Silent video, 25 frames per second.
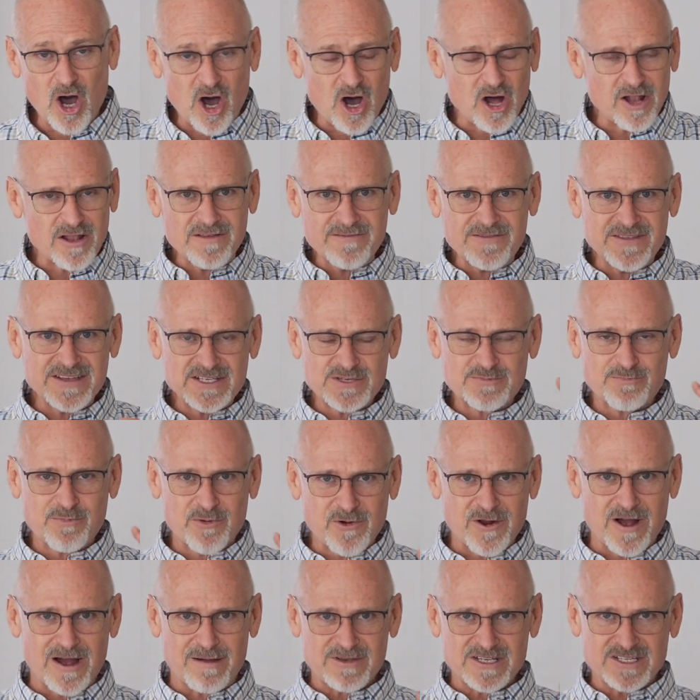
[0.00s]
all of this
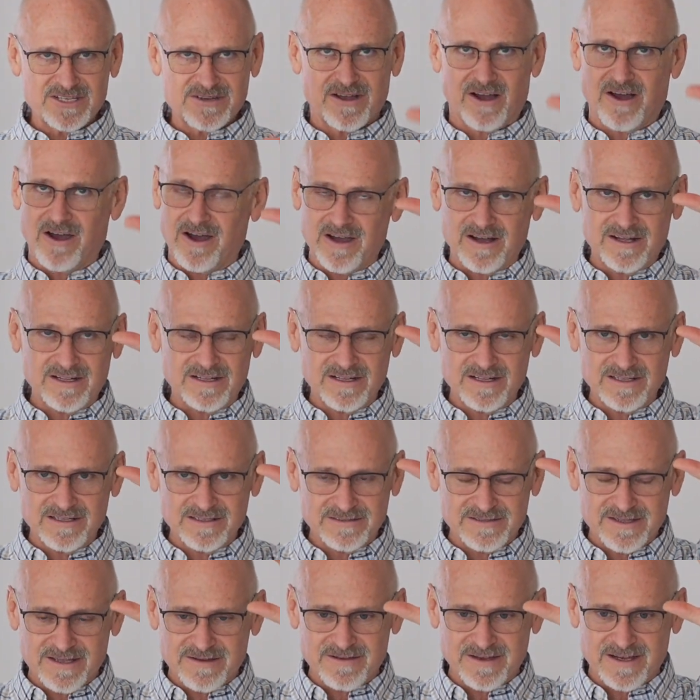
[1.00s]
promise,
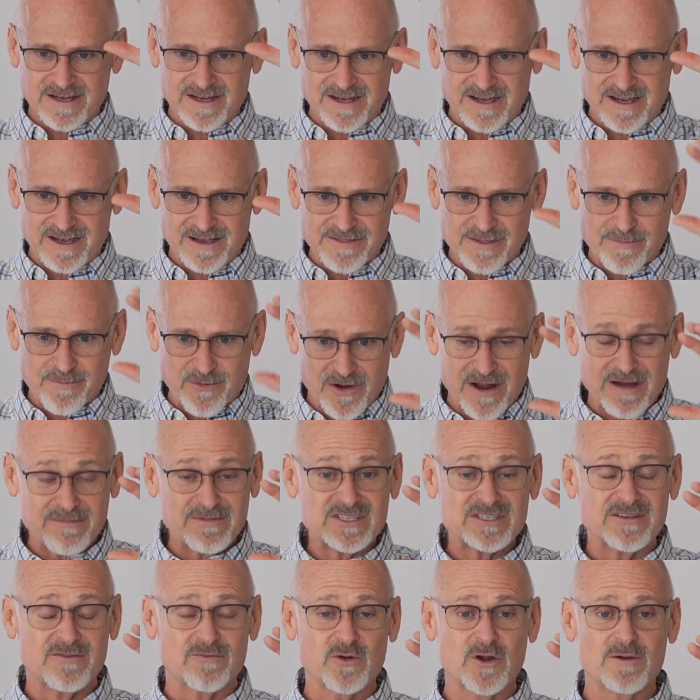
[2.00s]
all the
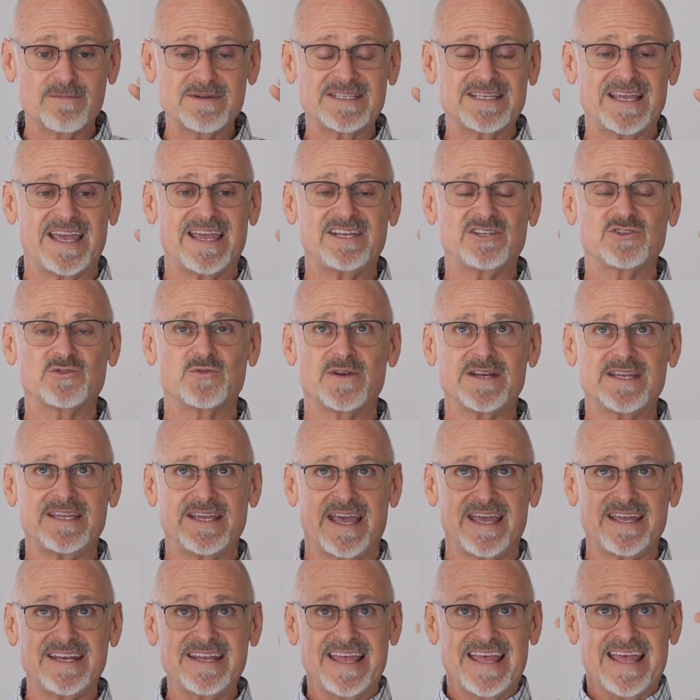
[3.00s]
promise of Romans
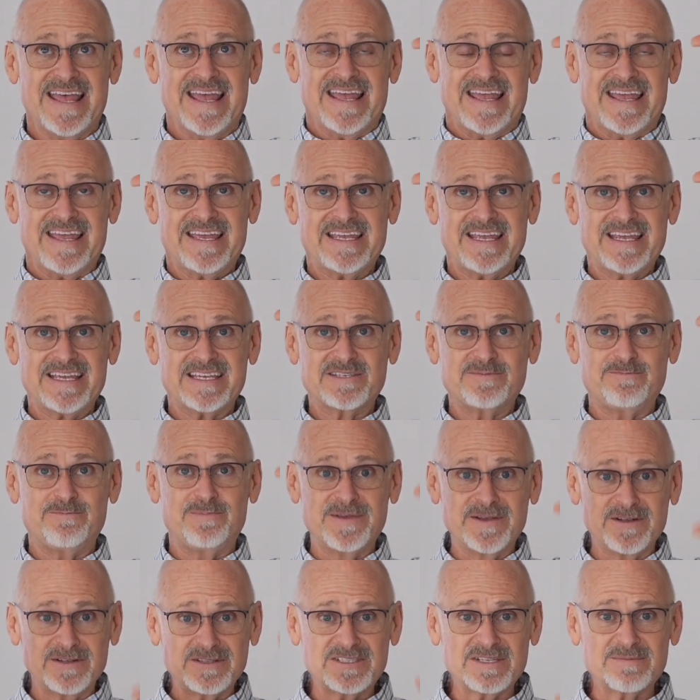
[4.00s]
8:28, it is
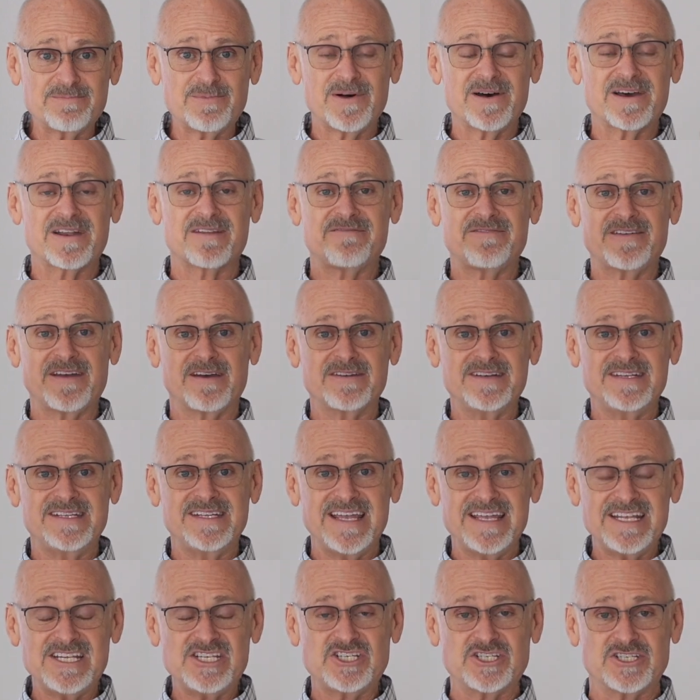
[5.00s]
built upon a
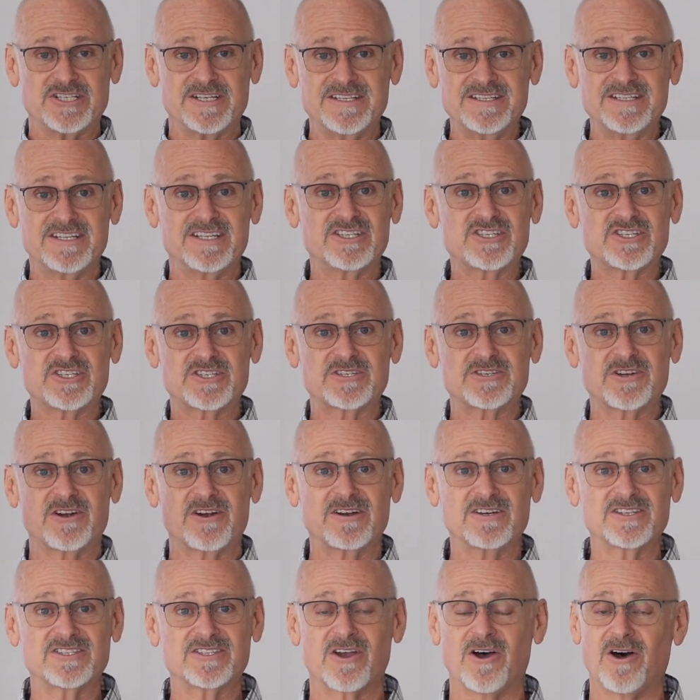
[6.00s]
foundation that
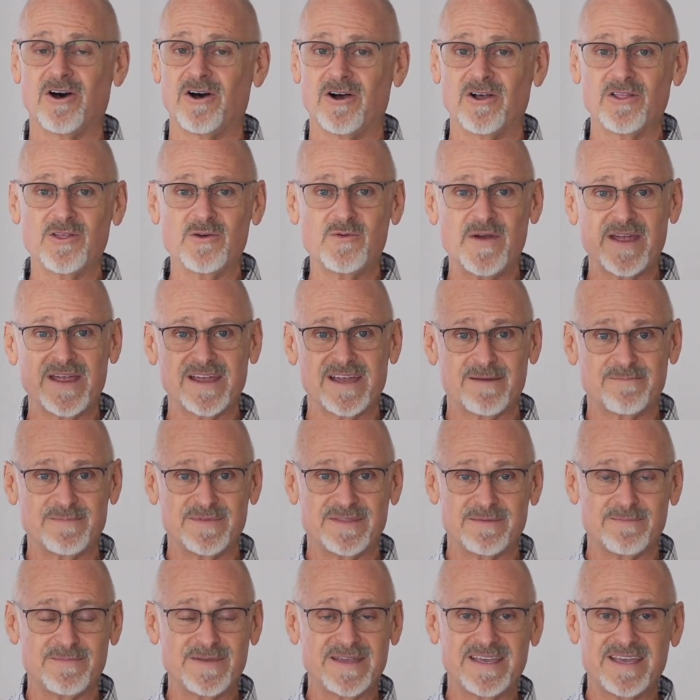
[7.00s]
starts all the way up
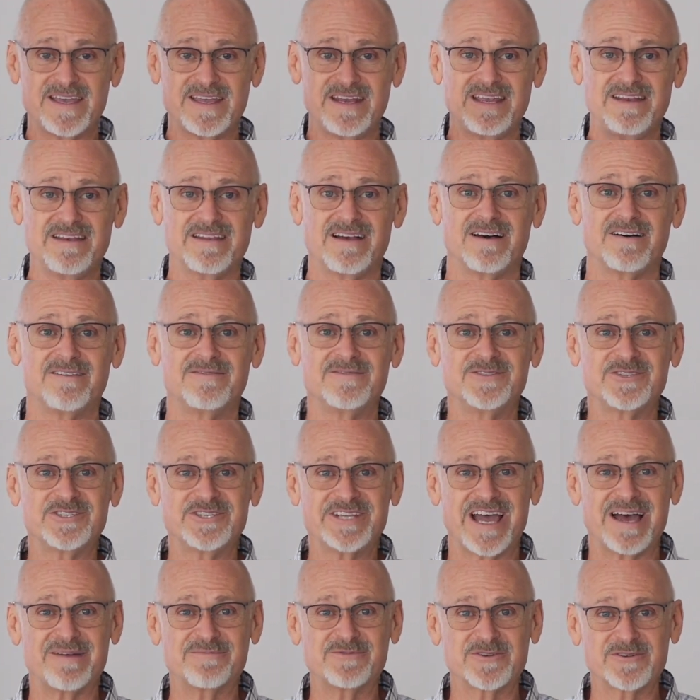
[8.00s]
in the beginning of
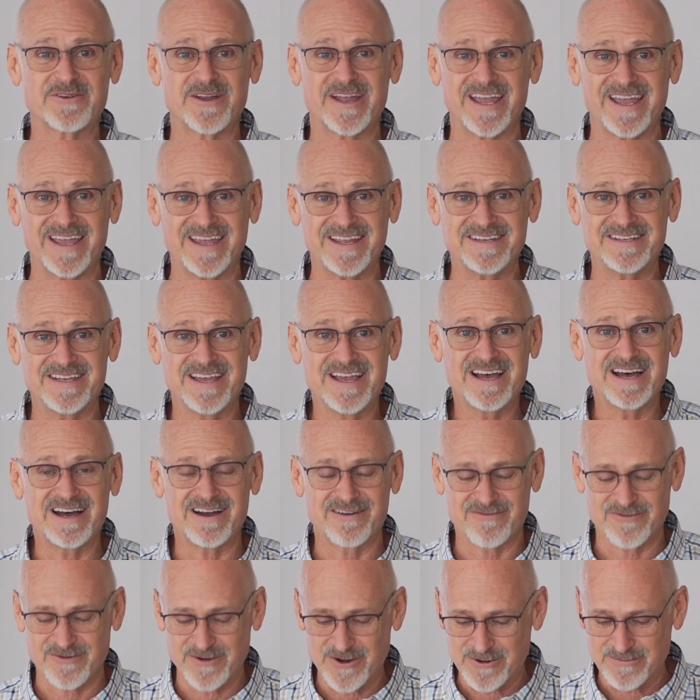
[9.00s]
chapter 8
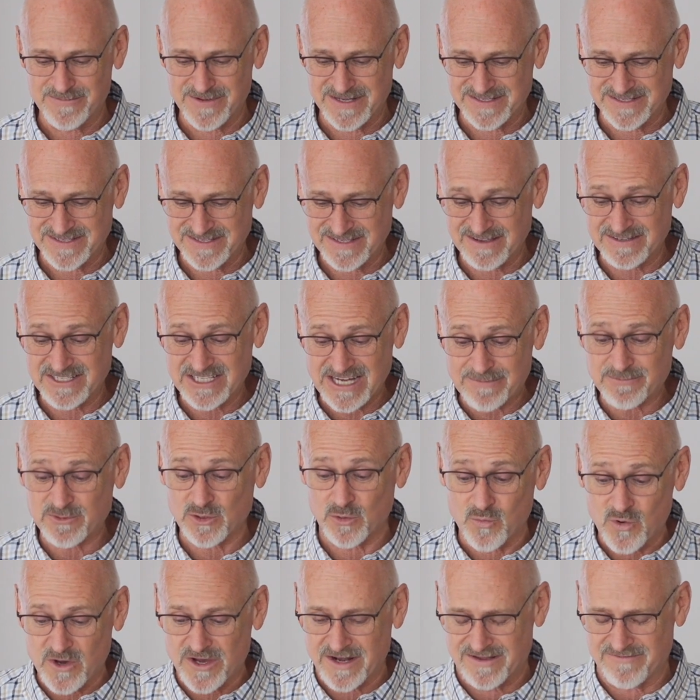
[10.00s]
of Romans,
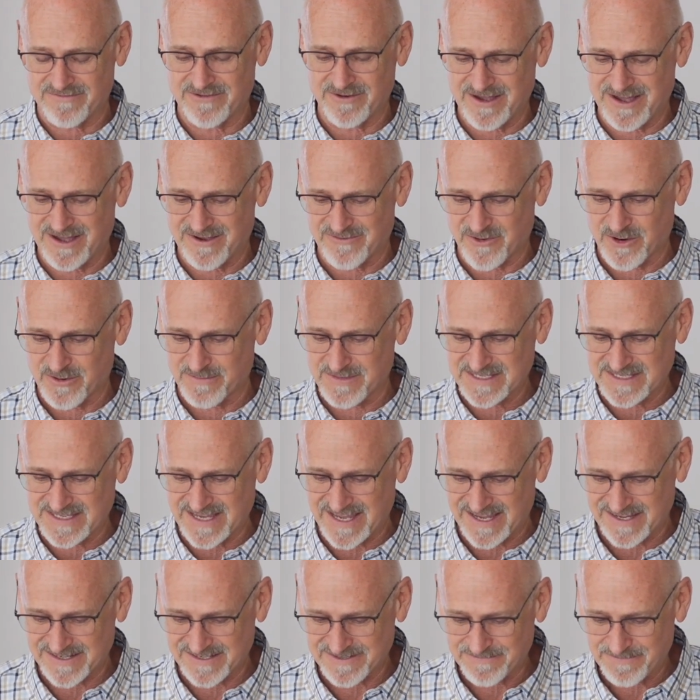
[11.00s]
chapter 1 of Romans
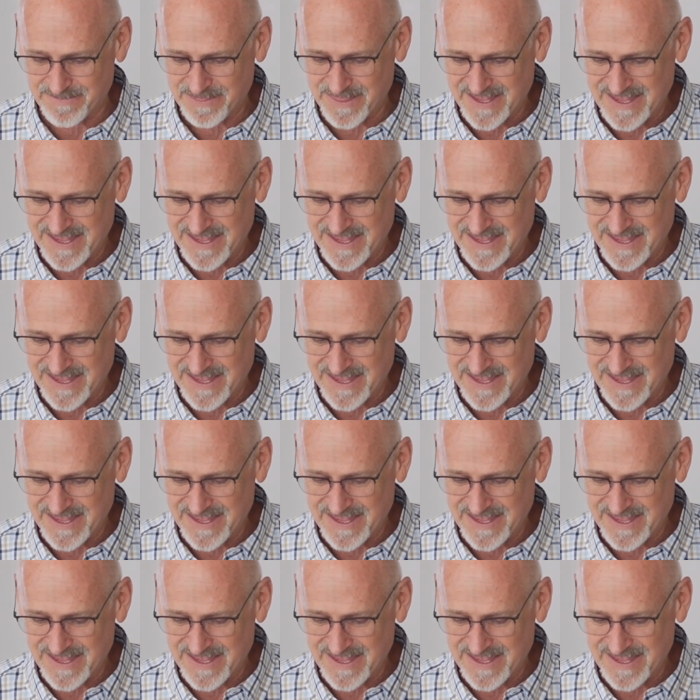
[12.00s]
8.